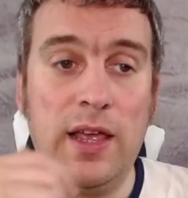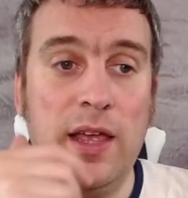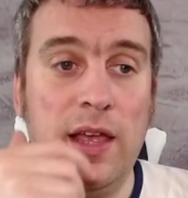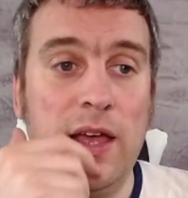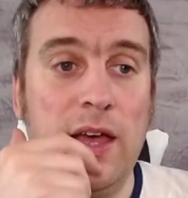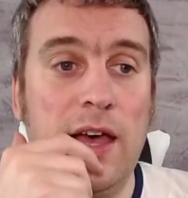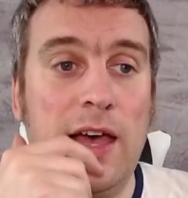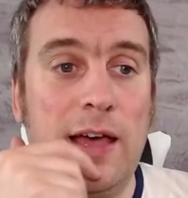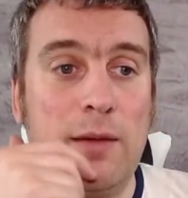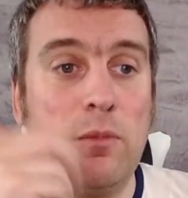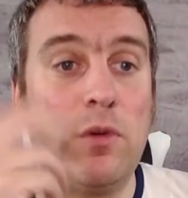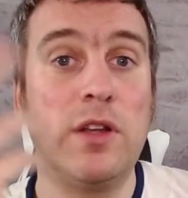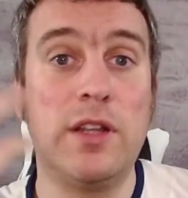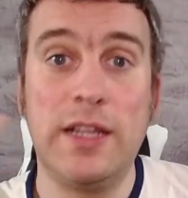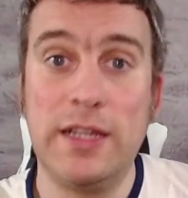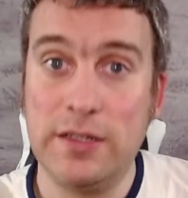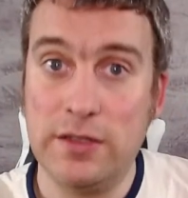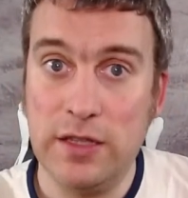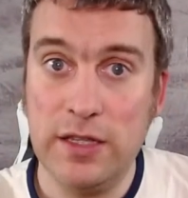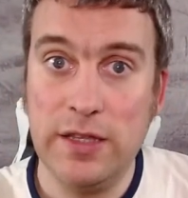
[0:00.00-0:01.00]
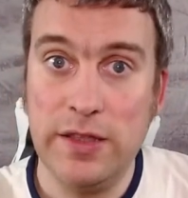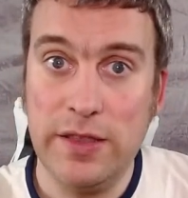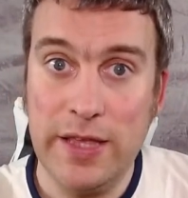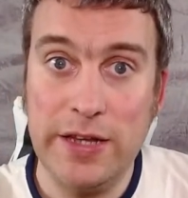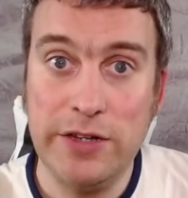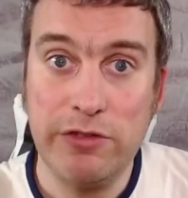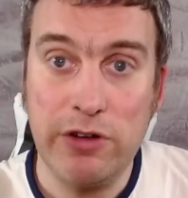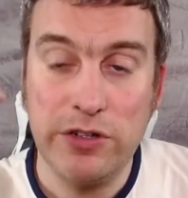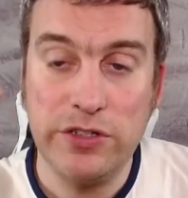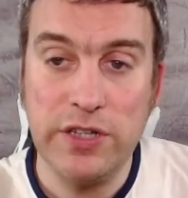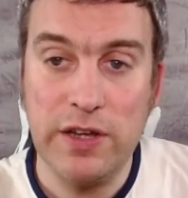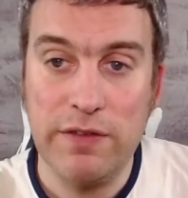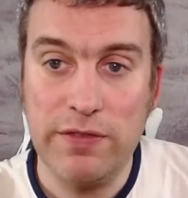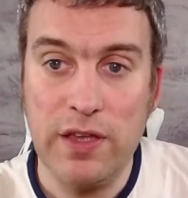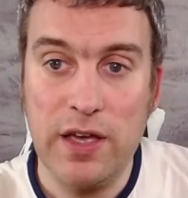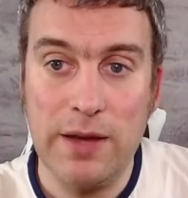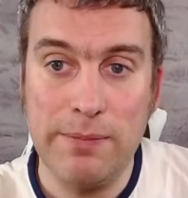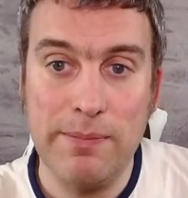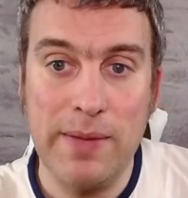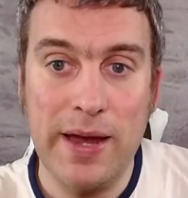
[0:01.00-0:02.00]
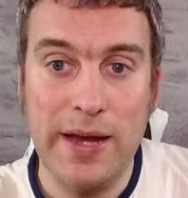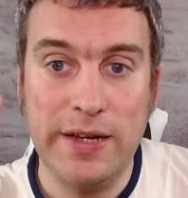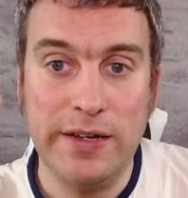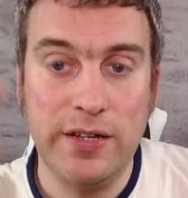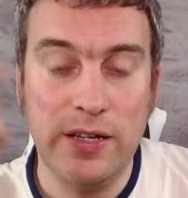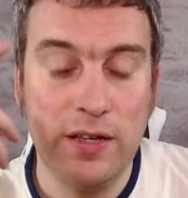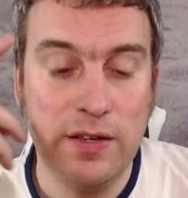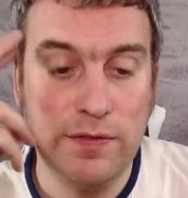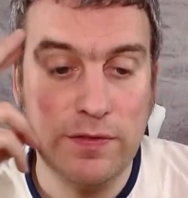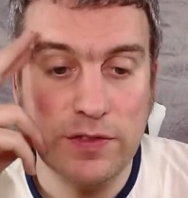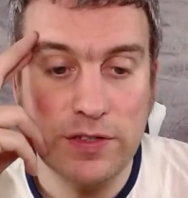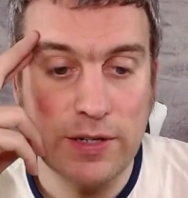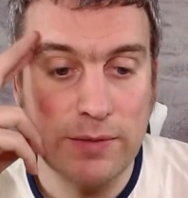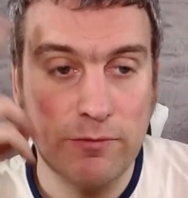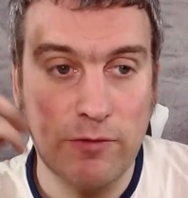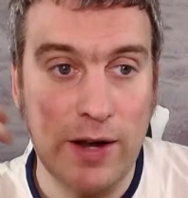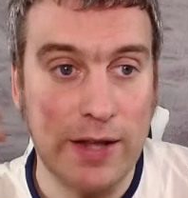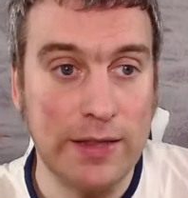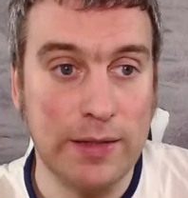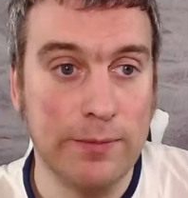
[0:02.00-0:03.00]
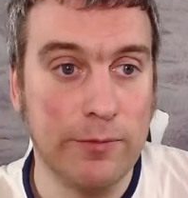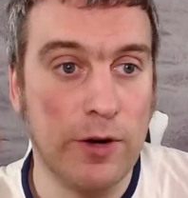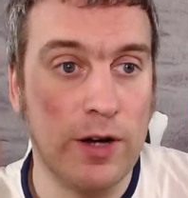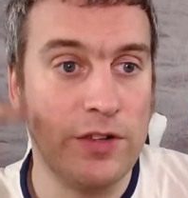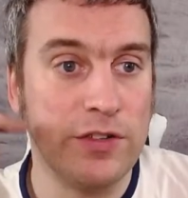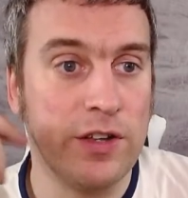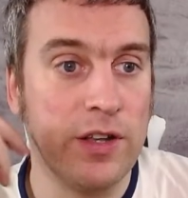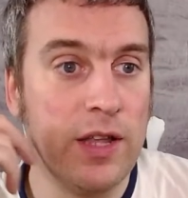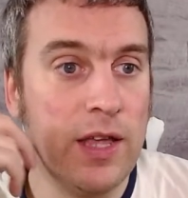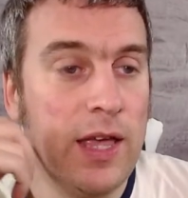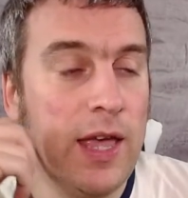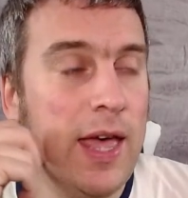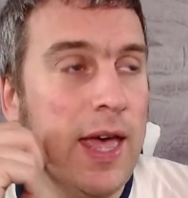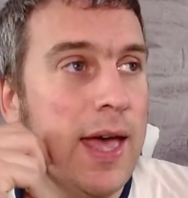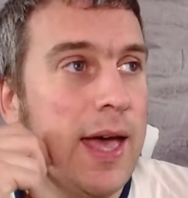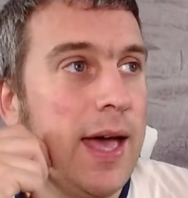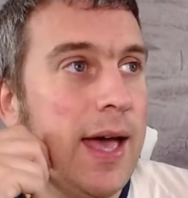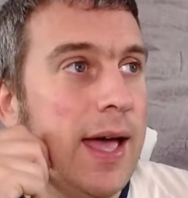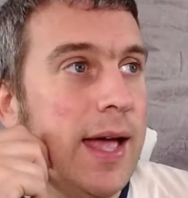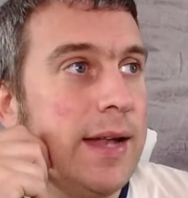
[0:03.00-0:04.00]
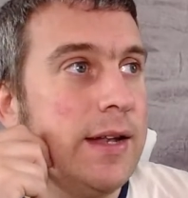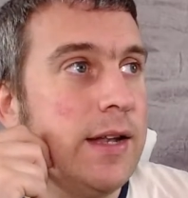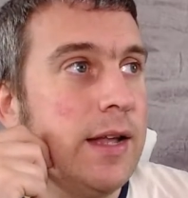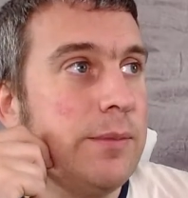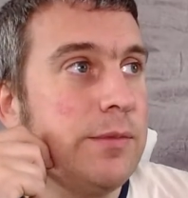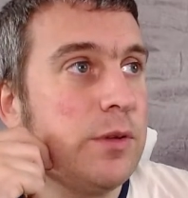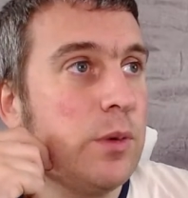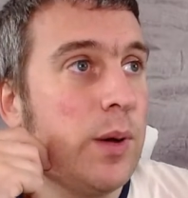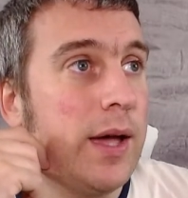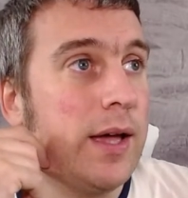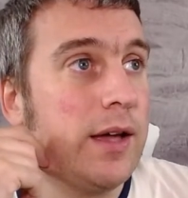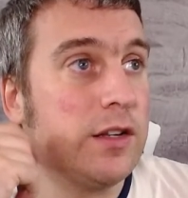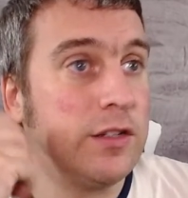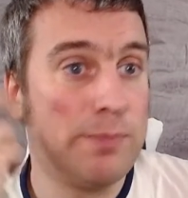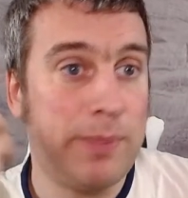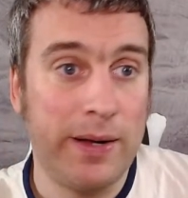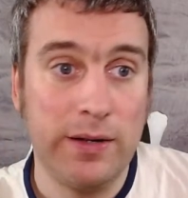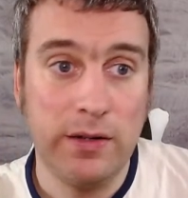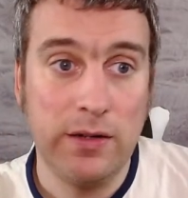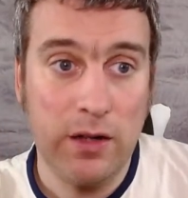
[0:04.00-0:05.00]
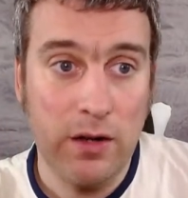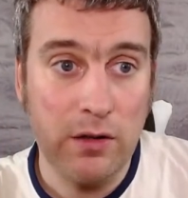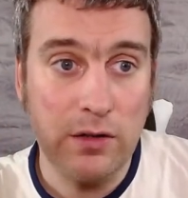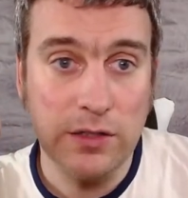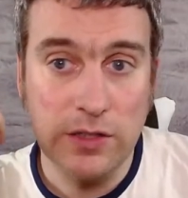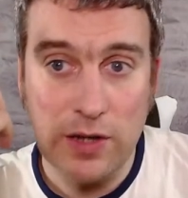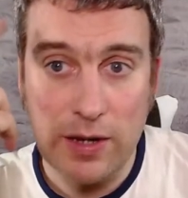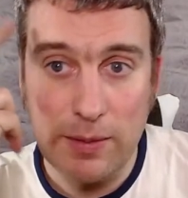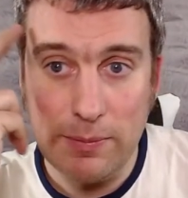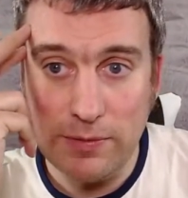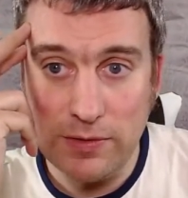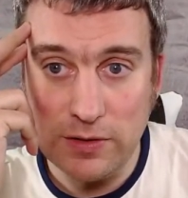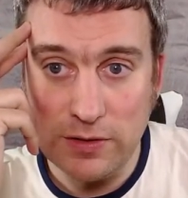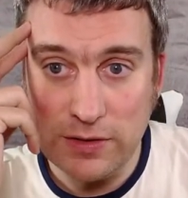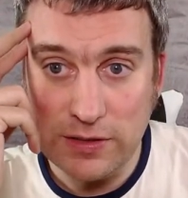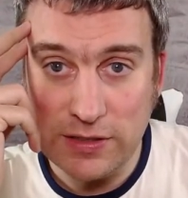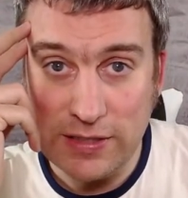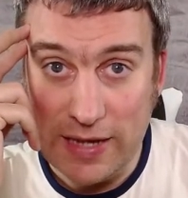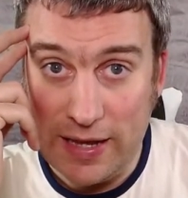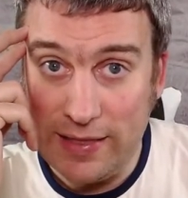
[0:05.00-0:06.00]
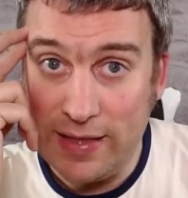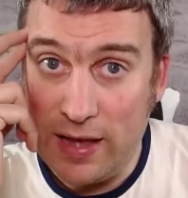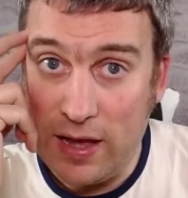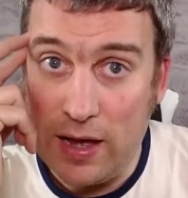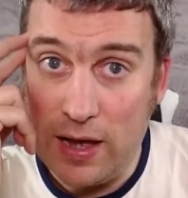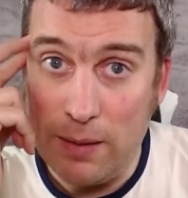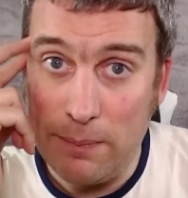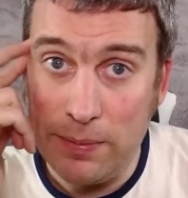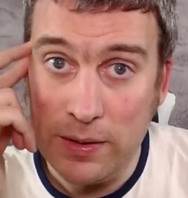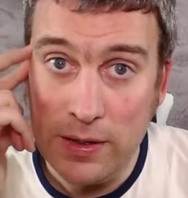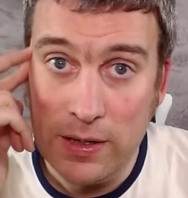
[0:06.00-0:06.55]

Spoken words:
The intro stuff that I'd made for some random reason, and so I spent a lot of time setting that up,